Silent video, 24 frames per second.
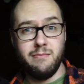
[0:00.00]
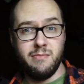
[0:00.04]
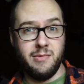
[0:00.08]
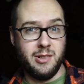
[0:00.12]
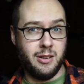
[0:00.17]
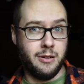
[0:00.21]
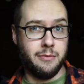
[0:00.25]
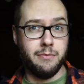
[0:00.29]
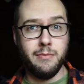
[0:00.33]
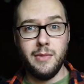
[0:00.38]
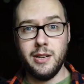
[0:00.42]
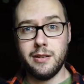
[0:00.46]
You
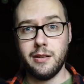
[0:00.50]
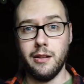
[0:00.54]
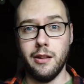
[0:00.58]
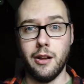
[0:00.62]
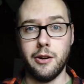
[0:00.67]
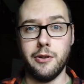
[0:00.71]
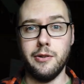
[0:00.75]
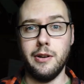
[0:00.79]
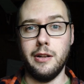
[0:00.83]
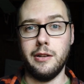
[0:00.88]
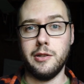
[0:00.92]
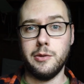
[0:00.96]
know, it's a
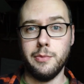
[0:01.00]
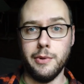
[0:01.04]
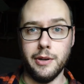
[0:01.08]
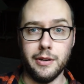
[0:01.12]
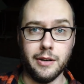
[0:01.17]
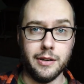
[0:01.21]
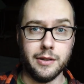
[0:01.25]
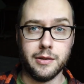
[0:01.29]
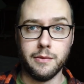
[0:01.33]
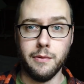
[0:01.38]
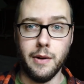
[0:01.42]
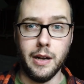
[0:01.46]
learning
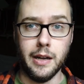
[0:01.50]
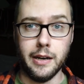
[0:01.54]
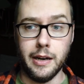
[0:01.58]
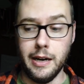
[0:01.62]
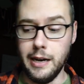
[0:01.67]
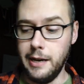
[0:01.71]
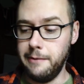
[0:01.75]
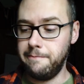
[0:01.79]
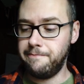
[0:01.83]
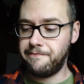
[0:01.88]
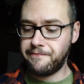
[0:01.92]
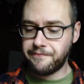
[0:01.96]
experience. Why
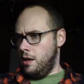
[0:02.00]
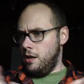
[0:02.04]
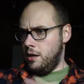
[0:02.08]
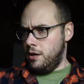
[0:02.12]
not?